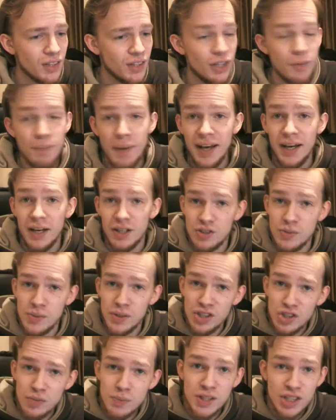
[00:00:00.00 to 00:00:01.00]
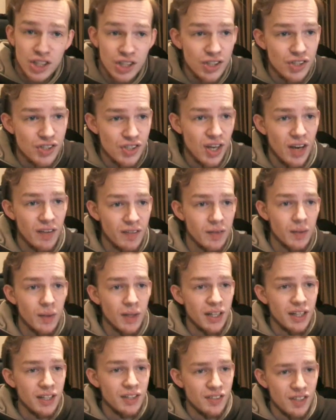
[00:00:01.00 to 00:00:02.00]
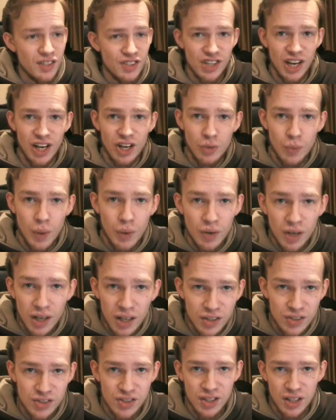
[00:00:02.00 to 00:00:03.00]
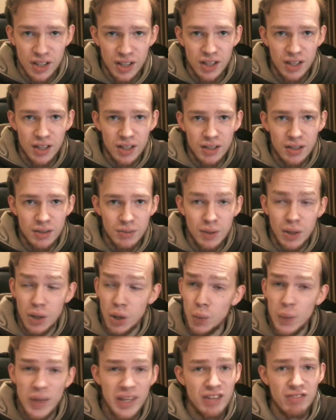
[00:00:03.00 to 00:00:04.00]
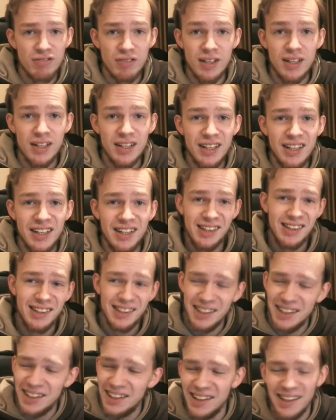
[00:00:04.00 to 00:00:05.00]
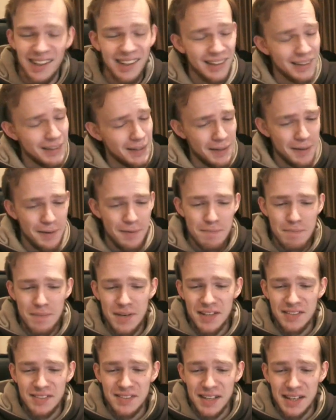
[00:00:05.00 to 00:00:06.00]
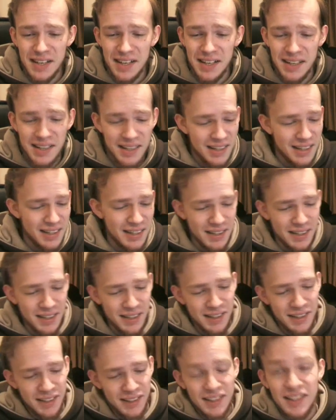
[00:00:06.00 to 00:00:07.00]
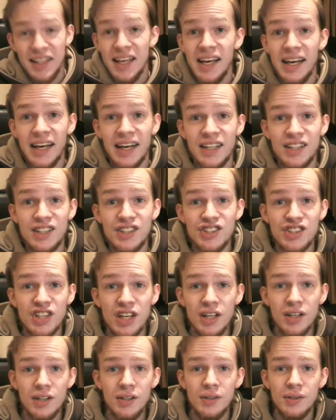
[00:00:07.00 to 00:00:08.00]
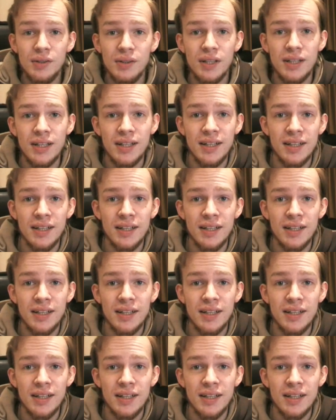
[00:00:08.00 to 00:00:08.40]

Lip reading: you better, to be honest, because otherwise this channel won't last, well, a week, really. Yeah. But, yeah, so